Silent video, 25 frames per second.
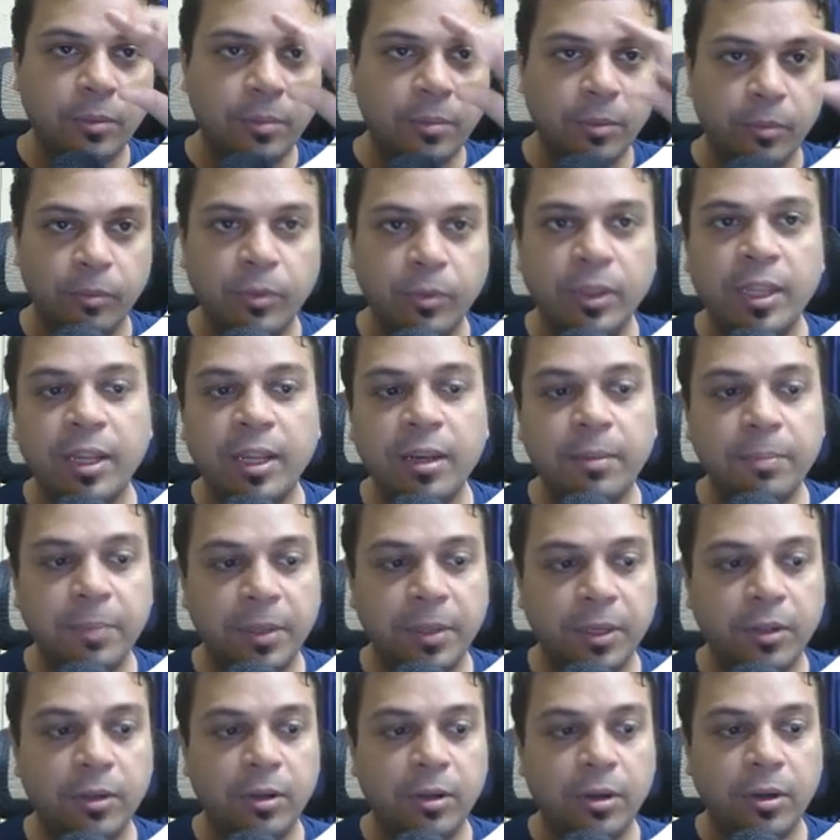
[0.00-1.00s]
within a
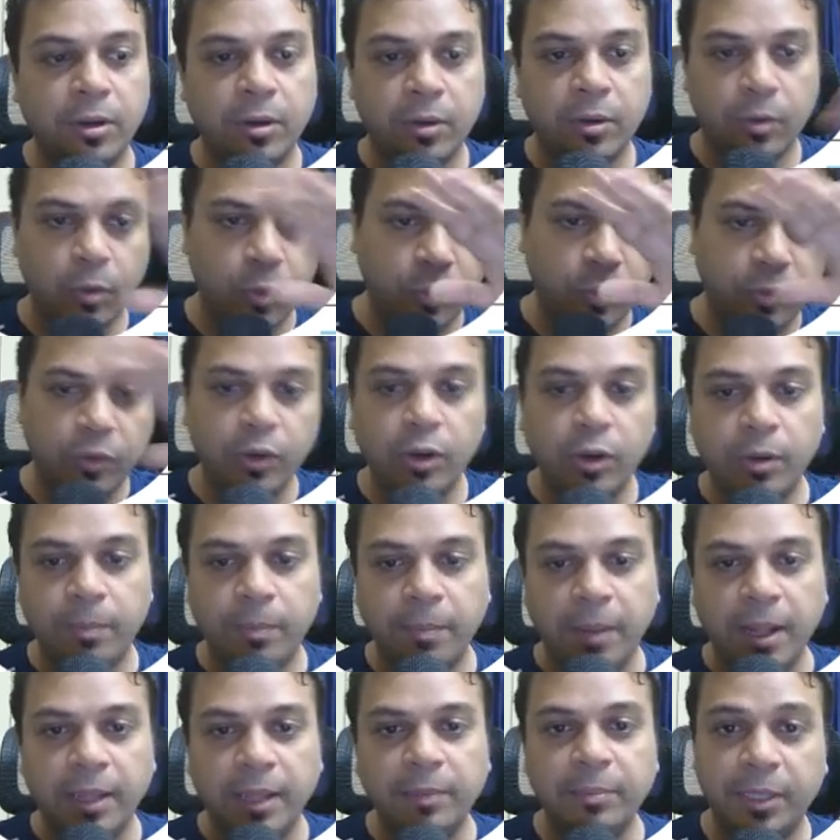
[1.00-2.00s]
particular overall
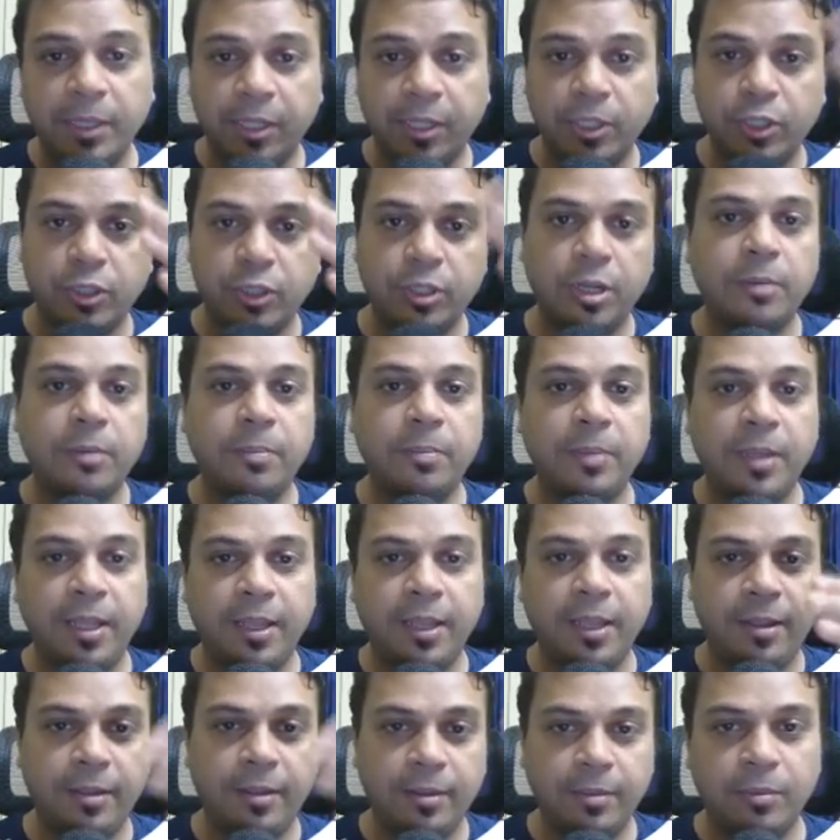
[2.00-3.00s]
path, but it should not
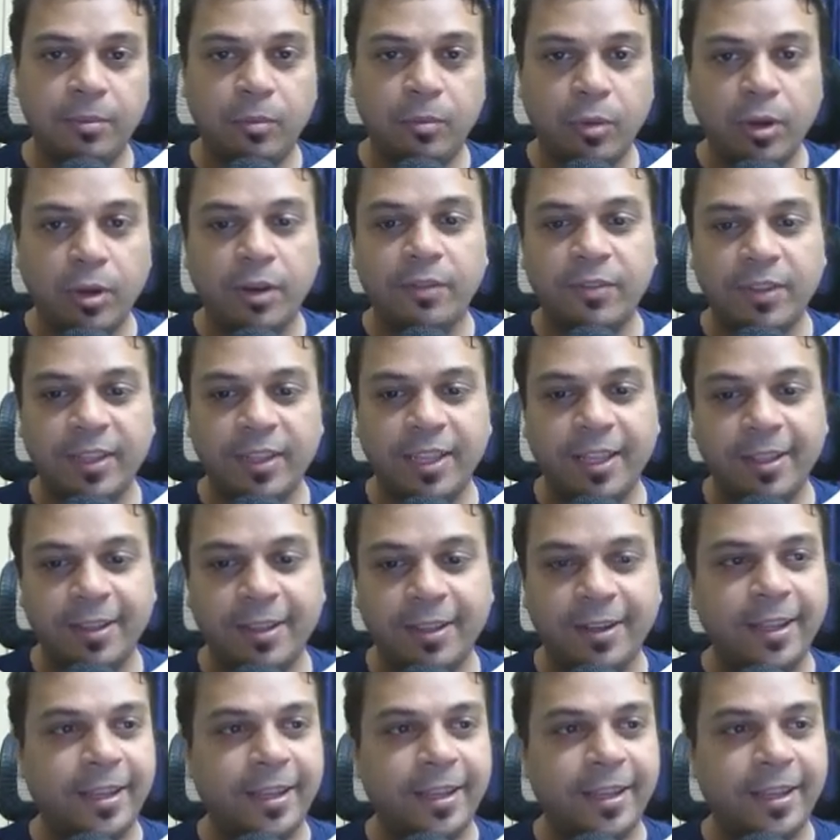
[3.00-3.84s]
be one after the other.